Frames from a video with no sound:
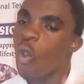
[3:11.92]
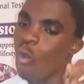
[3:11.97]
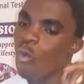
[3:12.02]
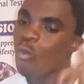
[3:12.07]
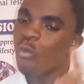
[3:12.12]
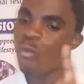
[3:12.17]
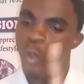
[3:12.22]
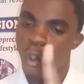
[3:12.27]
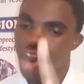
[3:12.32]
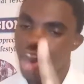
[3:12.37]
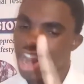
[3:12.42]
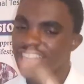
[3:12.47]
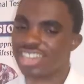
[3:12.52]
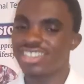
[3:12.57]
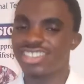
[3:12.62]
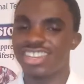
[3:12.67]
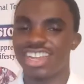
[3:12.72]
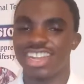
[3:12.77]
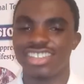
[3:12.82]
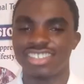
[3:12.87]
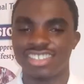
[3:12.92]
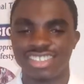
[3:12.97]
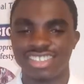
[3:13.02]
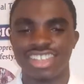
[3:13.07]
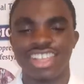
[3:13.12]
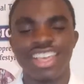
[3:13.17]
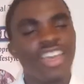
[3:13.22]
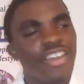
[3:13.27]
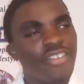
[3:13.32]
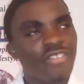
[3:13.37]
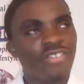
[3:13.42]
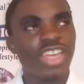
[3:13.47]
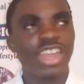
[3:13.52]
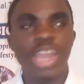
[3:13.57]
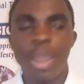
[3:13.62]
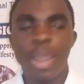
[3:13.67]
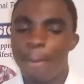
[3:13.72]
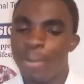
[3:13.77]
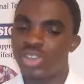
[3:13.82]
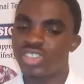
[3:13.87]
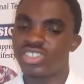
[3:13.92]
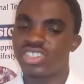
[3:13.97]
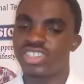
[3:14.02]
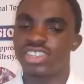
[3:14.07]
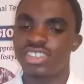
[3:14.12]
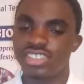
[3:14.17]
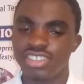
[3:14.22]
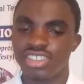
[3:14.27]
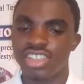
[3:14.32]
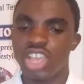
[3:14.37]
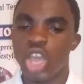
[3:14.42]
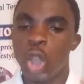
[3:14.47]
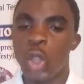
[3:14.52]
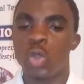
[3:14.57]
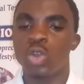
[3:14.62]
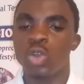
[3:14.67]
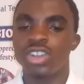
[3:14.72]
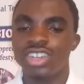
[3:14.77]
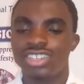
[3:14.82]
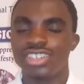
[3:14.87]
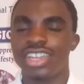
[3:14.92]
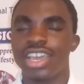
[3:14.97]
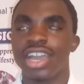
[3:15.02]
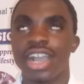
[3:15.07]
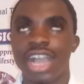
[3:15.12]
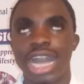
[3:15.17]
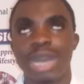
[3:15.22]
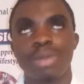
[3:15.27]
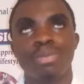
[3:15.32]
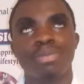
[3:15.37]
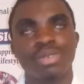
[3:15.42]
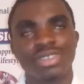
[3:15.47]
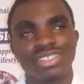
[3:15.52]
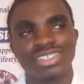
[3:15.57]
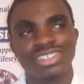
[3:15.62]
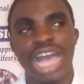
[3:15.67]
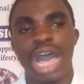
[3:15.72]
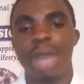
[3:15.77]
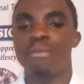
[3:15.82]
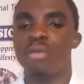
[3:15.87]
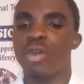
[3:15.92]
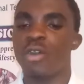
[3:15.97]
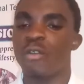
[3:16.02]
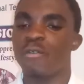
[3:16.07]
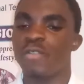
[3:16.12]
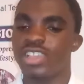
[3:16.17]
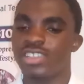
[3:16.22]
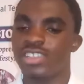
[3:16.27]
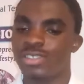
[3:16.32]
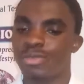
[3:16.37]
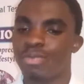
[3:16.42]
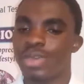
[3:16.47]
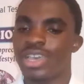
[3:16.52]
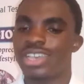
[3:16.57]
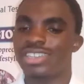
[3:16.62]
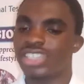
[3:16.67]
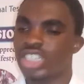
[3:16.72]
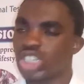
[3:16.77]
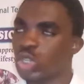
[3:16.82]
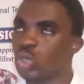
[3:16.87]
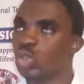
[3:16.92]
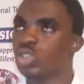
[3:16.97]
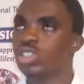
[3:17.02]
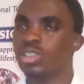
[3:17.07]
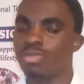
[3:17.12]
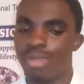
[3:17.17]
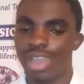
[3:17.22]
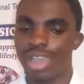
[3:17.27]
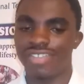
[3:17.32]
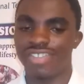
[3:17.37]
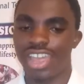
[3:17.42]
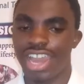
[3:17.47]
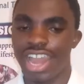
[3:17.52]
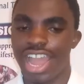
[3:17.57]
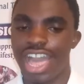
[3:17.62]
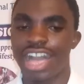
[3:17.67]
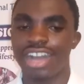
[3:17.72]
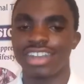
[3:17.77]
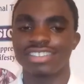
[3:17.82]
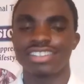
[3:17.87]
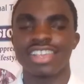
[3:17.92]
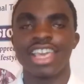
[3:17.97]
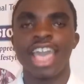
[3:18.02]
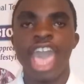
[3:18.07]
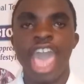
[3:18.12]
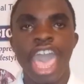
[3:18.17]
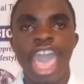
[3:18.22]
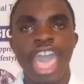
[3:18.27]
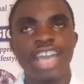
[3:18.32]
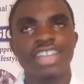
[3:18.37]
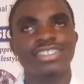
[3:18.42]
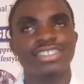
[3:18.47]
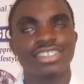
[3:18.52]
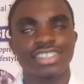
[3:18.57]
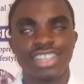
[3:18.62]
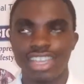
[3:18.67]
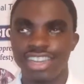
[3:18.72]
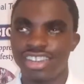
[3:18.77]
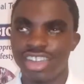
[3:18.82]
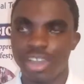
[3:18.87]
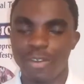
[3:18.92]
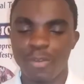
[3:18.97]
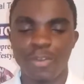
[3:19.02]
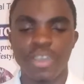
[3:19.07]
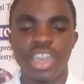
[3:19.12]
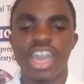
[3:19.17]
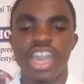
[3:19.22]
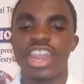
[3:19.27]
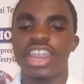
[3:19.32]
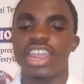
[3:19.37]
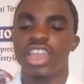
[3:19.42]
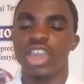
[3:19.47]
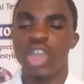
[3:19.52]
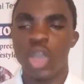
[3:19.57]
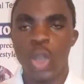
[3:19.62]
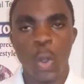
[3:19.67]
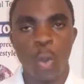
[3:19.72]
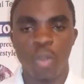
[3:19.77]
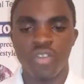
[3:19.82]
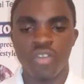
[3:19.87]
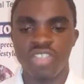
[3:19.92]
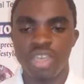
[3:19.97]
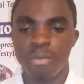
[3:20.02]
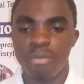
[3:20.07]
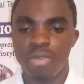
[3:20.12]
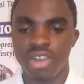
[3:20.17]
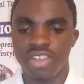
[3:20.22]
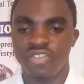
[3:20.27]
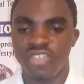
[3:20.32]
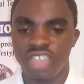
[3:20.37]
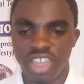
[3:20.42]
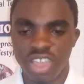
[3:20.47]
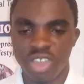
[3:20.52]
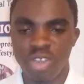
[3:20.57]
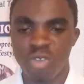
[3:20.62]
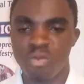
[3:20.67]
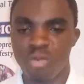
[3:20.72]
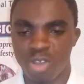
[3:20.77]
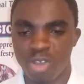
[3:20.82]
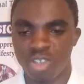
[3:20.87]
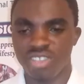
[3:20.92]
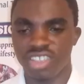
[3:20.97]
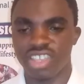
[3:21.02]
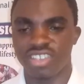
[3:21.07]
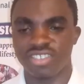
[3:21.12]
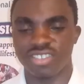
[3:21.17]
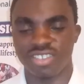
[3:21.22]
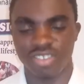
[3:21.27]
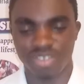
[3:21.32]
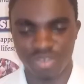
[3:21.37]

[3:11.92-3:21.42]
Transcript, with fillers: For instance, the deposits could take up some of the space used by the lungs, hence interfering with the breathing process.